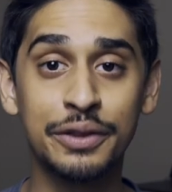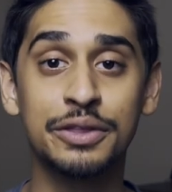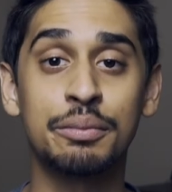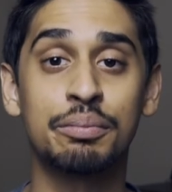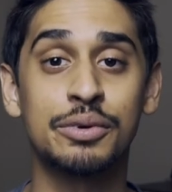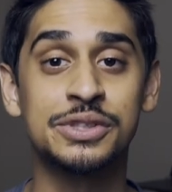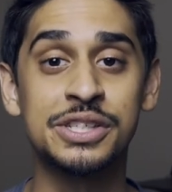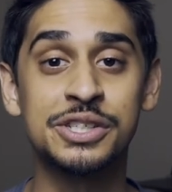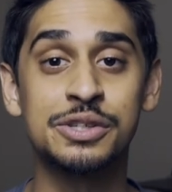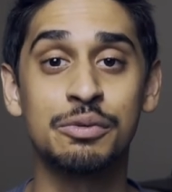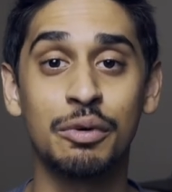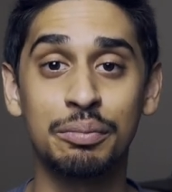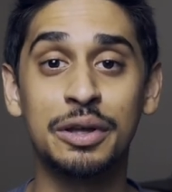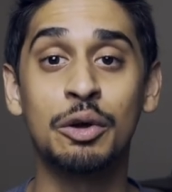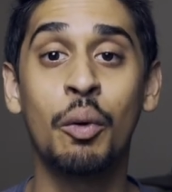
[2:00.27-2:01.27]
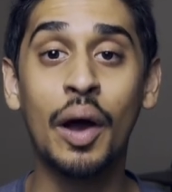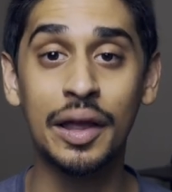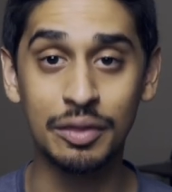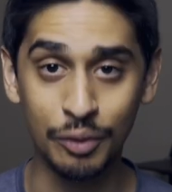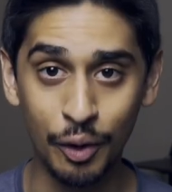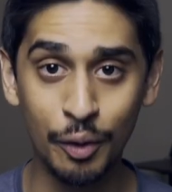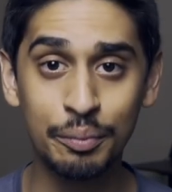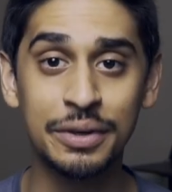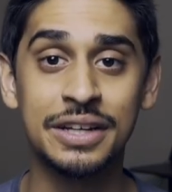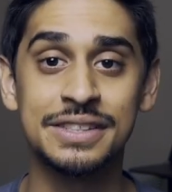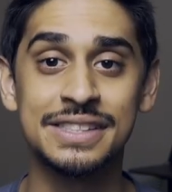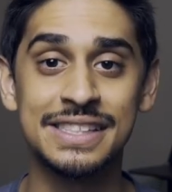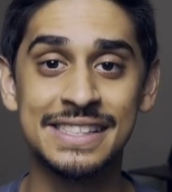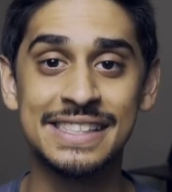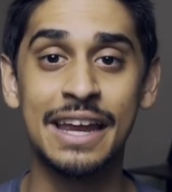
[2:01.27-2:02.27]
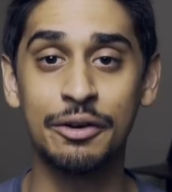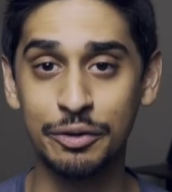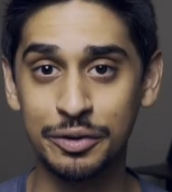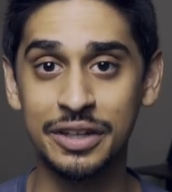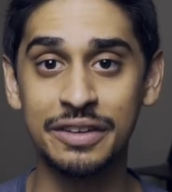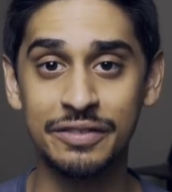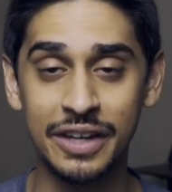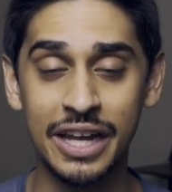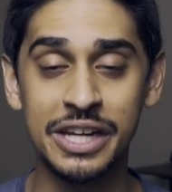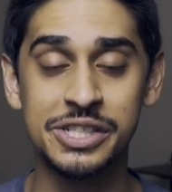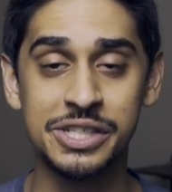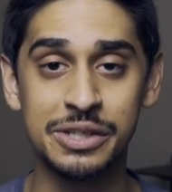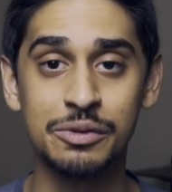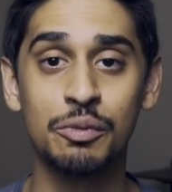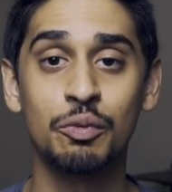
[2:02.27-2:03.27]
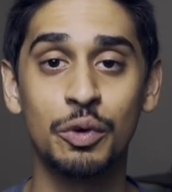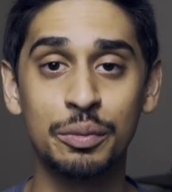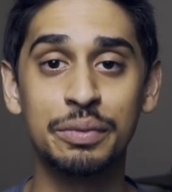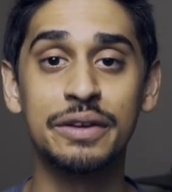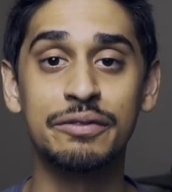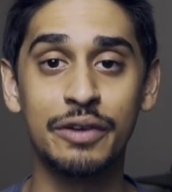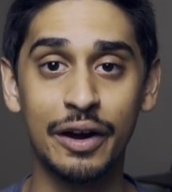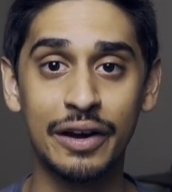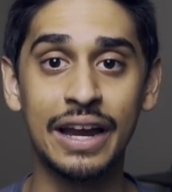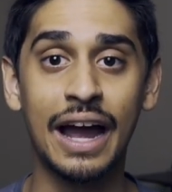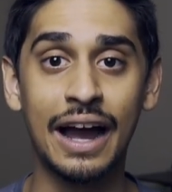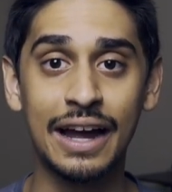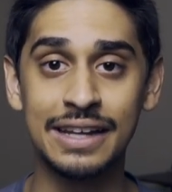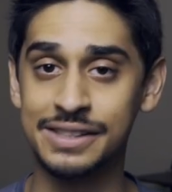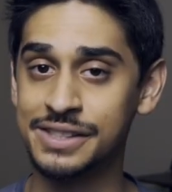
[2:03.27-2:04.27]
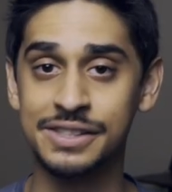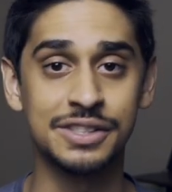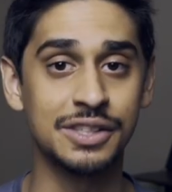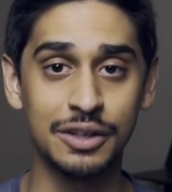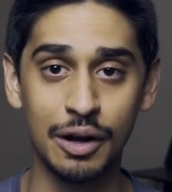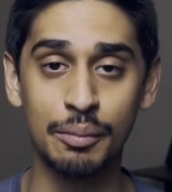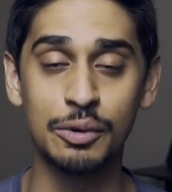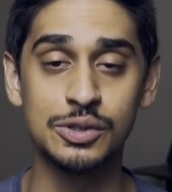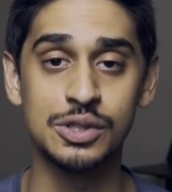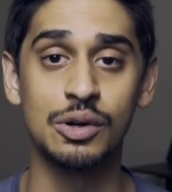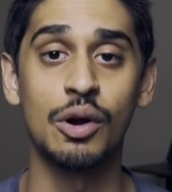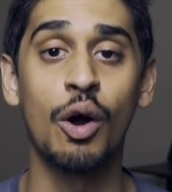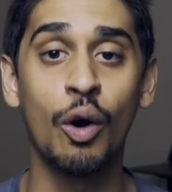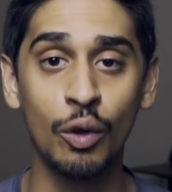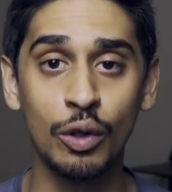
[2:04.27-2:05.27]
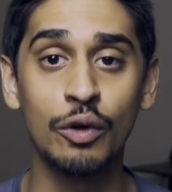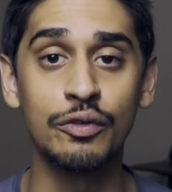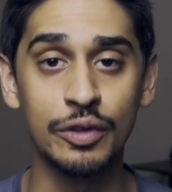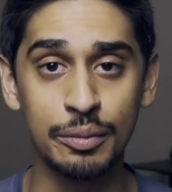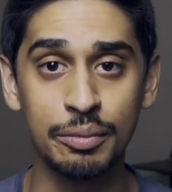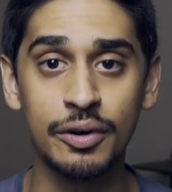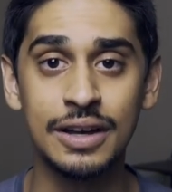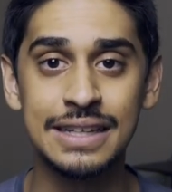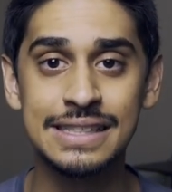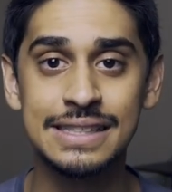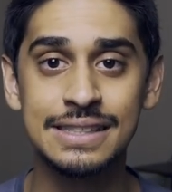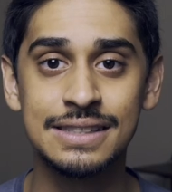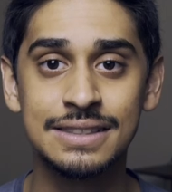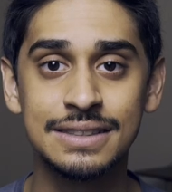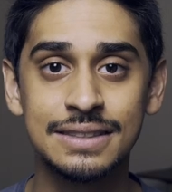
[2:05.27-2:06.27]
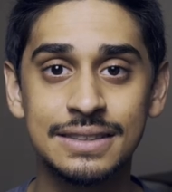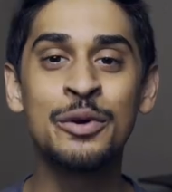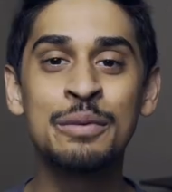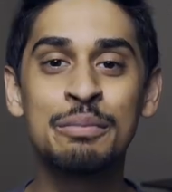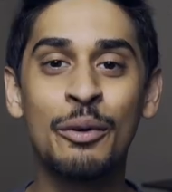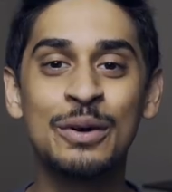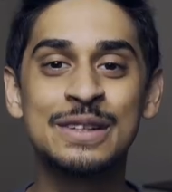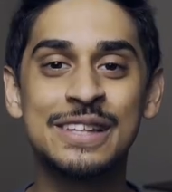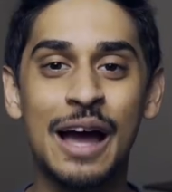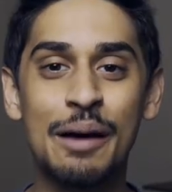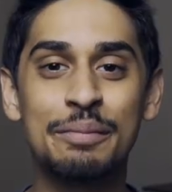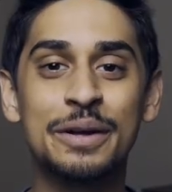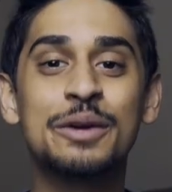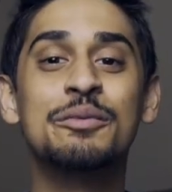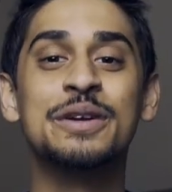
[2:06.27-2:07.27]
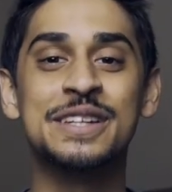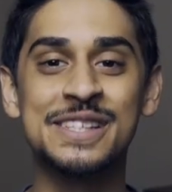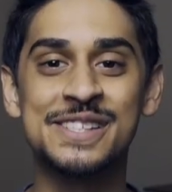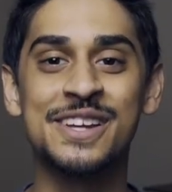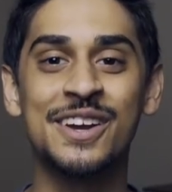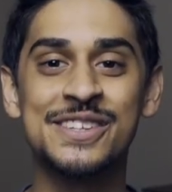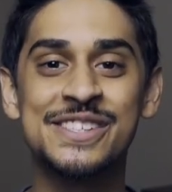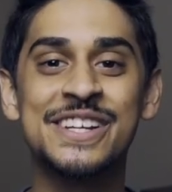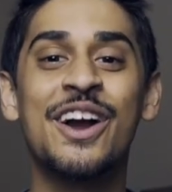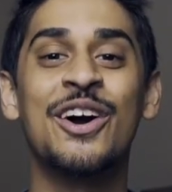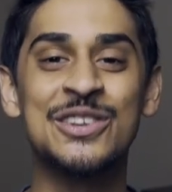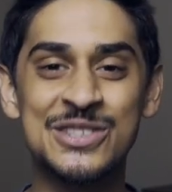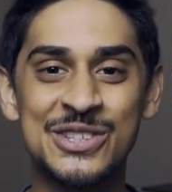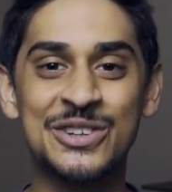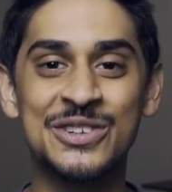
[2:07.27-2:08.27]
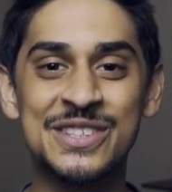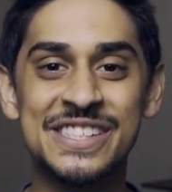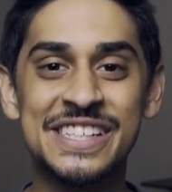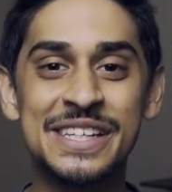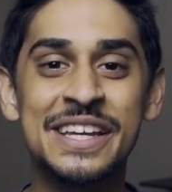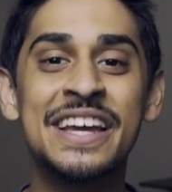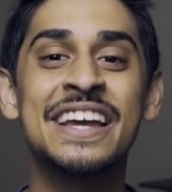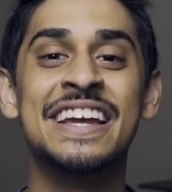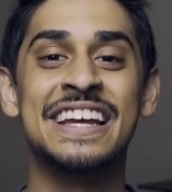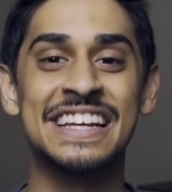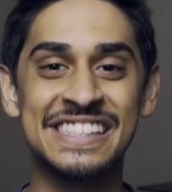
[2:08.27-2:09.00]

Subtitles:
But the precision would be quite low because the standard deviation would be very high since the numbers are all over the place. Another important topic when discussing uncertainty